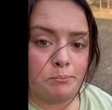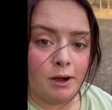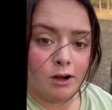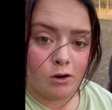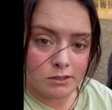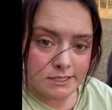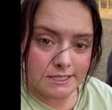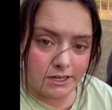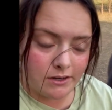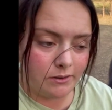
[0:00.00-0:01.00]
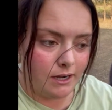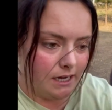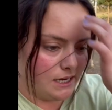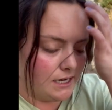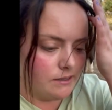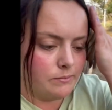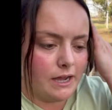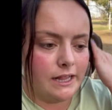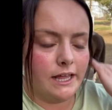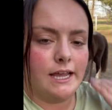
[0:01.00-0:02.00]
but also
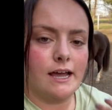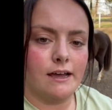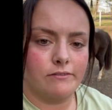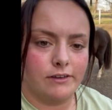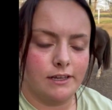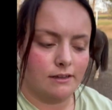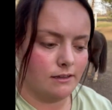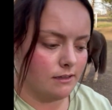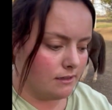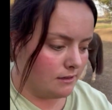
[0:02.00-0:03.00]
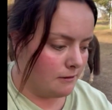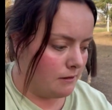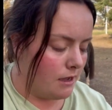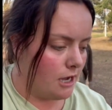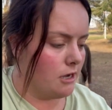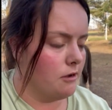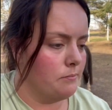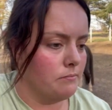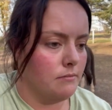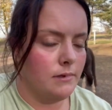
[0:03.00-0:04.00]
I like having
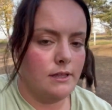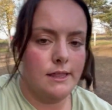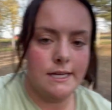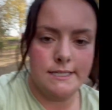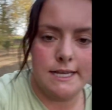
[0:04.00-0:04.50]
this